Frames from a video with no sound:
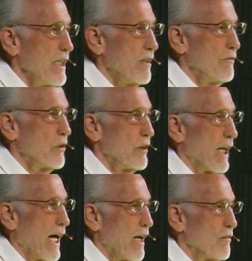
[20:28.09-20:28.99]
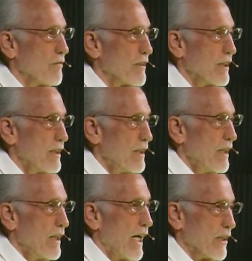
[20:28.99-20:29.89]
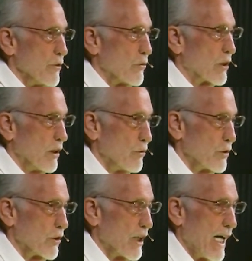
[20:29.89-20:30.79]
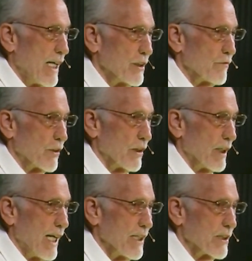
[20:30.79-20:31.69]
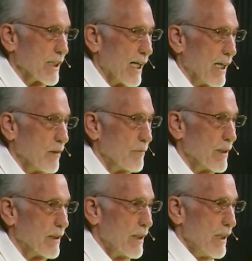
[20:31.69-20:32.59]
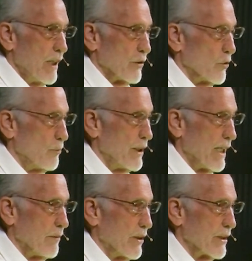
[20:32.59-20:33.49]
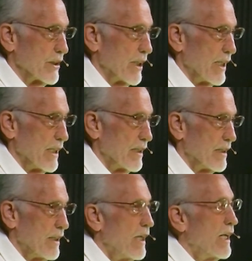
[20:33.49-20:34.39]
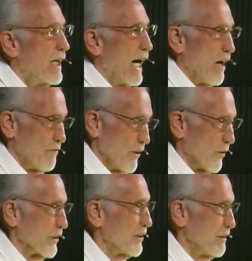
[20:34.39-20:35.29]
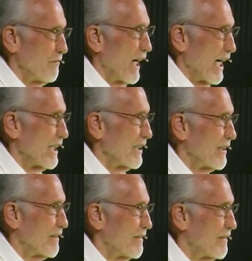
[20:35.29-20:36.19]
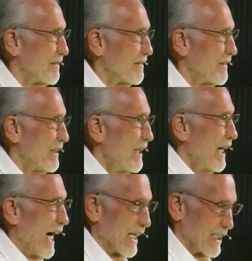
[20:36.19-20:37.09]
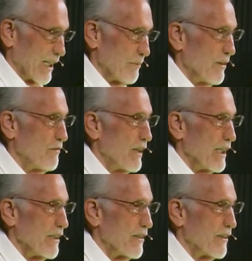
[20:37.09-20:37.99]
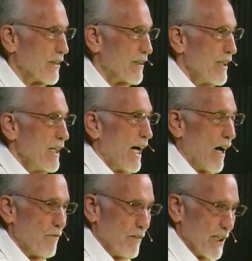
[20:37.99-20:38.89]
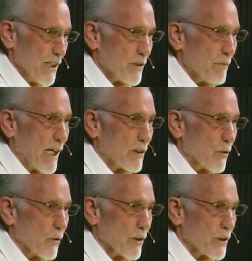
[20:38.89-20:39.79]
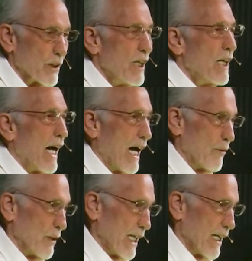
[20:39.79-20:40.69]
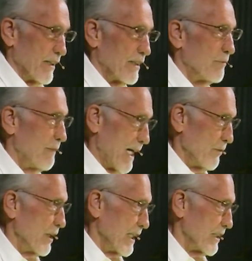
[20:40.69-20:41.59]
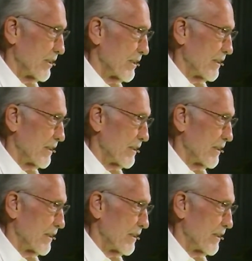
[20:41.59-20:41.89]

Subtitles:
of your life and you close your eyes for the last time, you'll be able to say, I fought a good fight. I kept the faith. I finished my course. I ran my race.